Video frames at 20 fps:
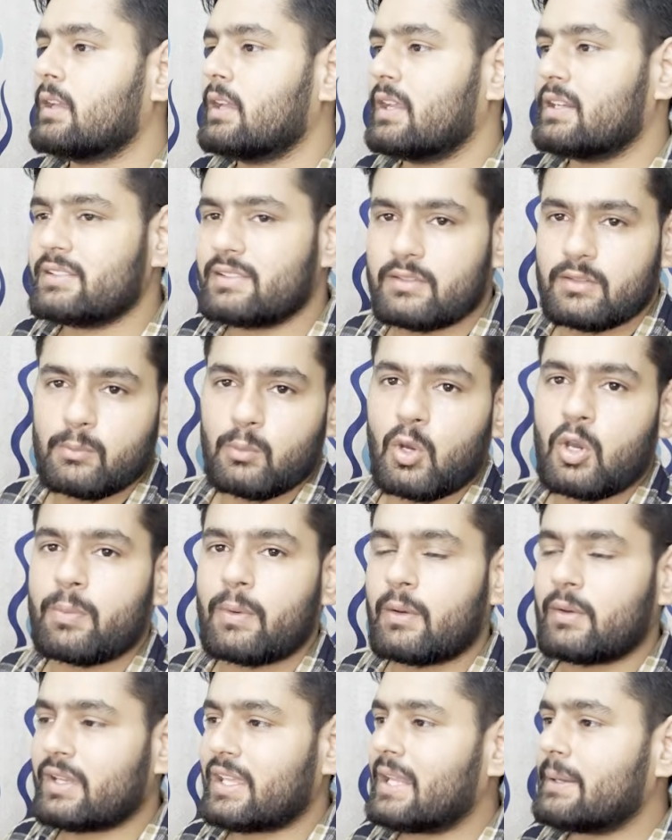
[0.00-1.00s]
and more
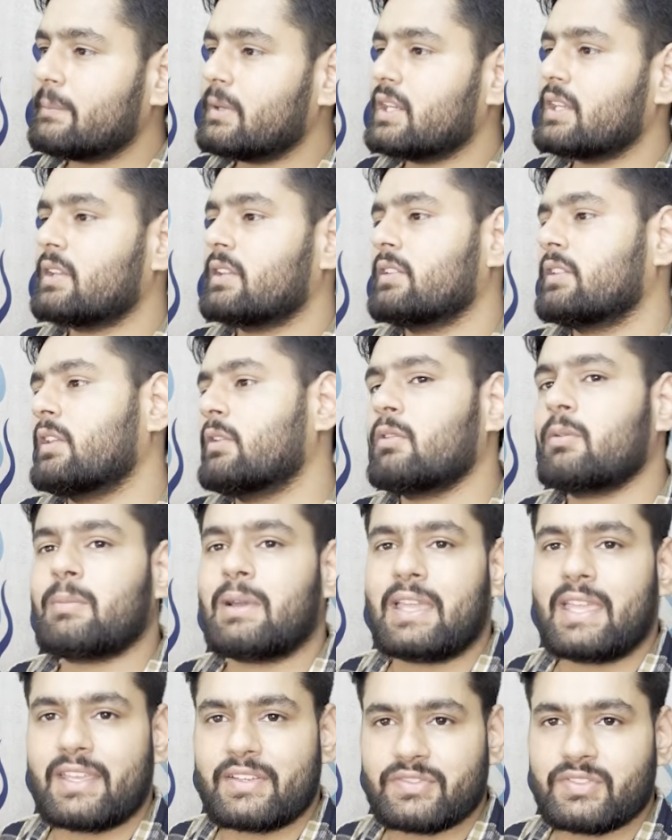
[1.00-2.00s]
power can be given
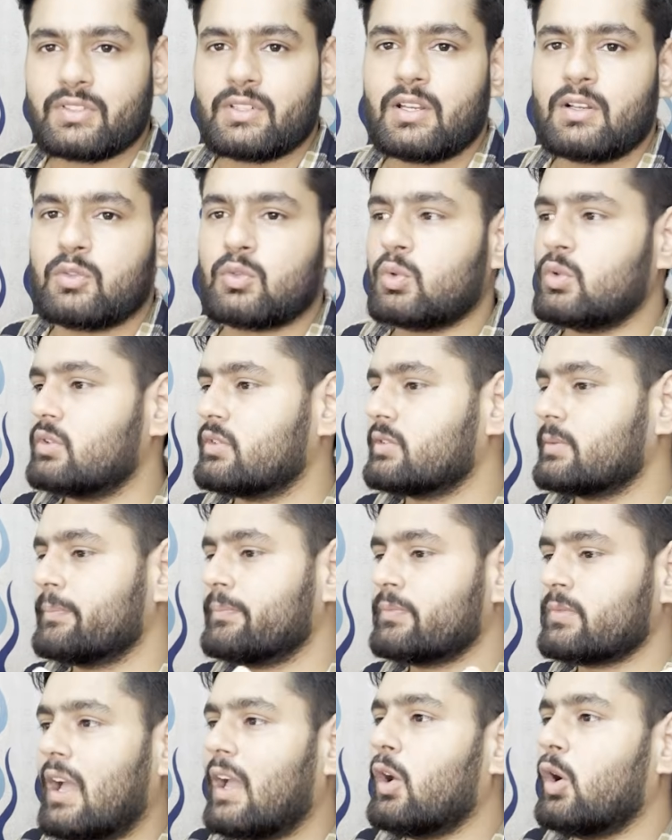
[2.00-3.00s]
by external tools.
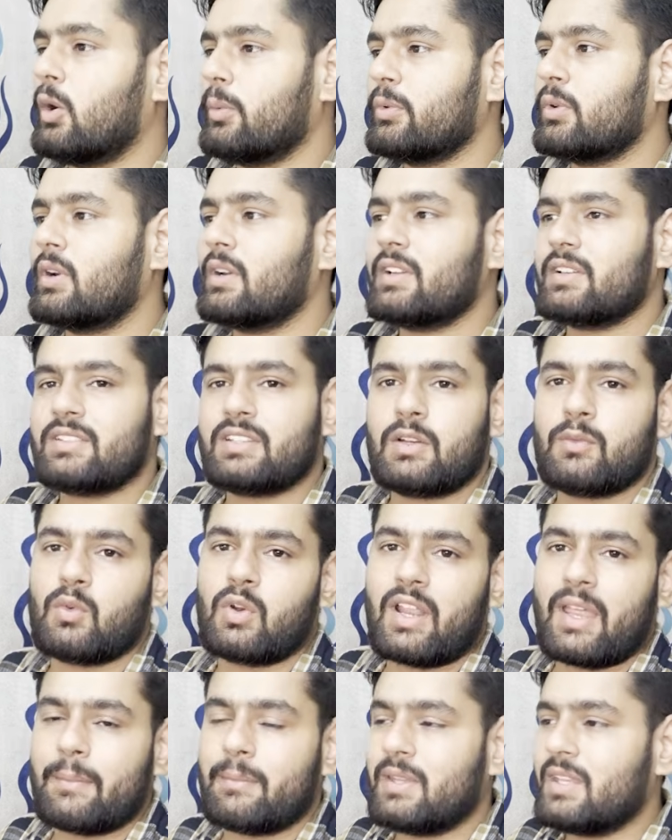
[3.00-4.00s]
I hope you understand
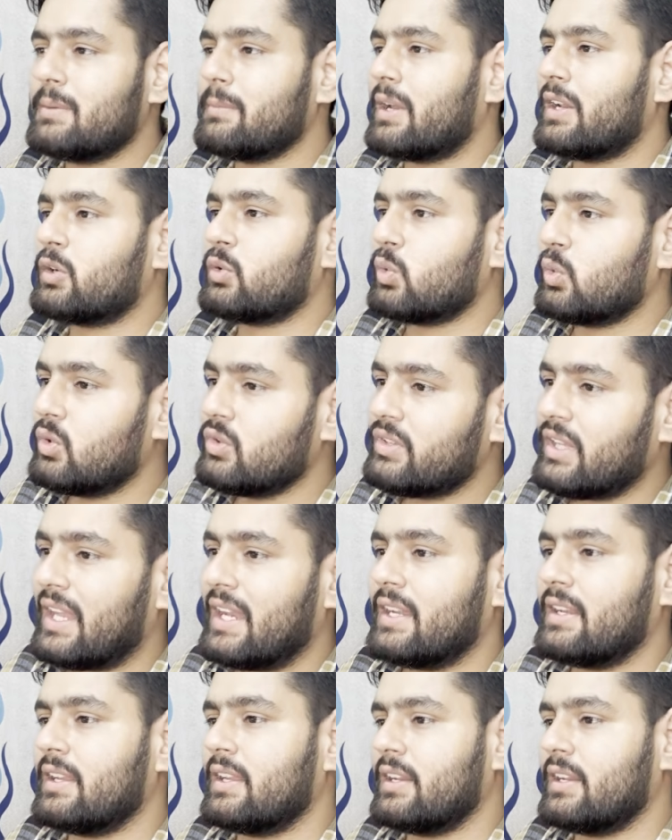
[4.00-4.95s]
what I mean by tools and